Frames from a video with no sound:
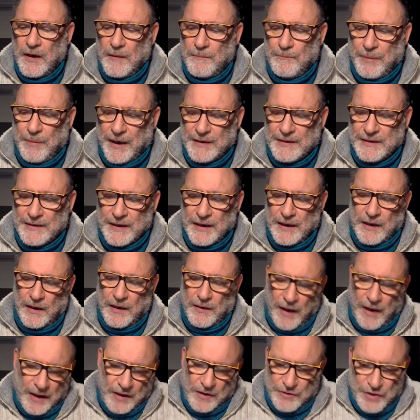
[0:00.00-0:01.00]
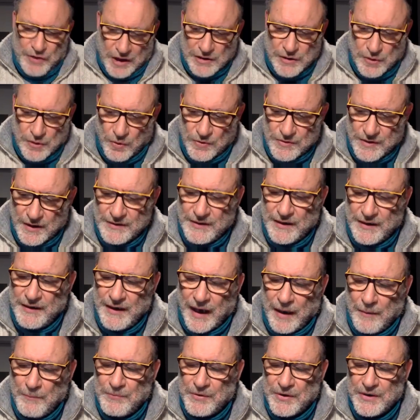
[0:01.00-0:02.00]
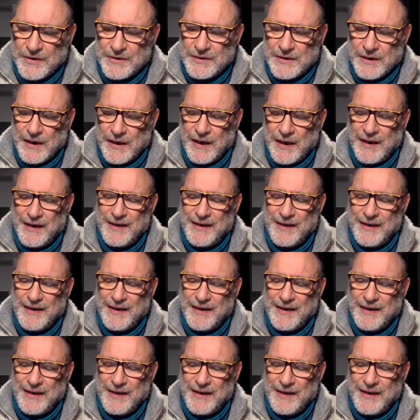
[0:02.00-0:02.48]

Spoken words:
but I just looked at the numbers.